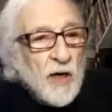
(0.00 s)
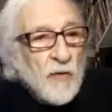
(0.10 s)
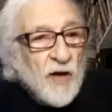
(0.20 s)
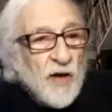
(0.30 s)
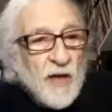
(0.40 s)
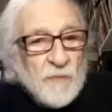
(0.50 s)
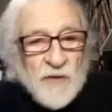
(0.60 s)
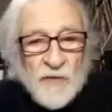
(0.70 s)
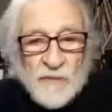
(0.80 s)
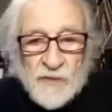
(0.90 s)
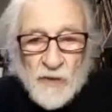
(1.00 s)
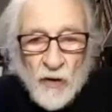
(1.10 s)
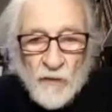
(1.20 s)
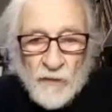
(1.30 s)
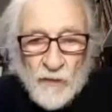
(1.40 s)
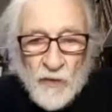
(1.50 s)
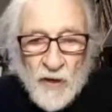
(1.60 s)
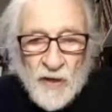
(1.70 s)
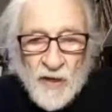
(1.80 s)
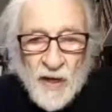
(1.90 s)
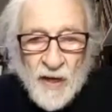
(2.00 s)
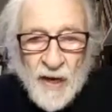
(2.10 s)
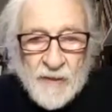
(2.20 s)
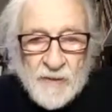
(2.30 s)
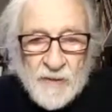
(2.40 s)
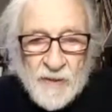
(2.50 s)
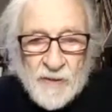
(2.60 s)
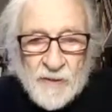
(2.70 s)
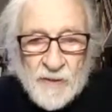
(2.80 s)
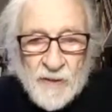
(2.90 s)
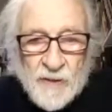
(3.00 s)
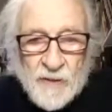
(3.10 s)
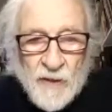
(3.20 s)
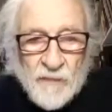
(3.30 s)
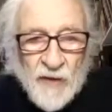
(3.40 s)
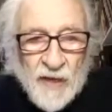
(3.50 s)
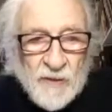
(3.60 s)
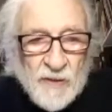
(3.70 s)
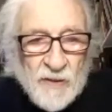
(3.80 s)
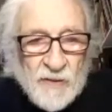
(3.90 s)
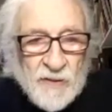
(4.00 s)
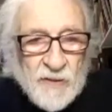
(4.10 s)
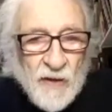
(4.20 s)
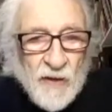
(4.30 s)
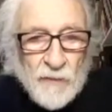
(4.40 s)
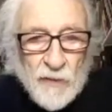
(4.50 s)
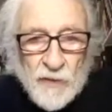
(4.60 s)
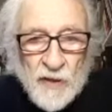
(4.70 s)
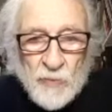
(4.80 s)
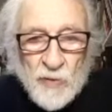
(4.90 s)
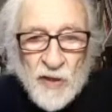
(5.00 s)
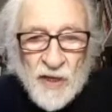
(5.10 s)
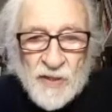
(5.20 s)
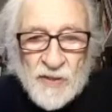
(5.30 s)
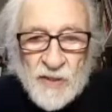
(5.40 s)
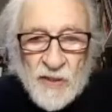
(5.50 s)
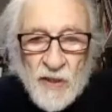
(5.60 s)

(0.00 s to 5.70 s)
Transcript: Well, I'm their photographer, and I've acted in several of their plays.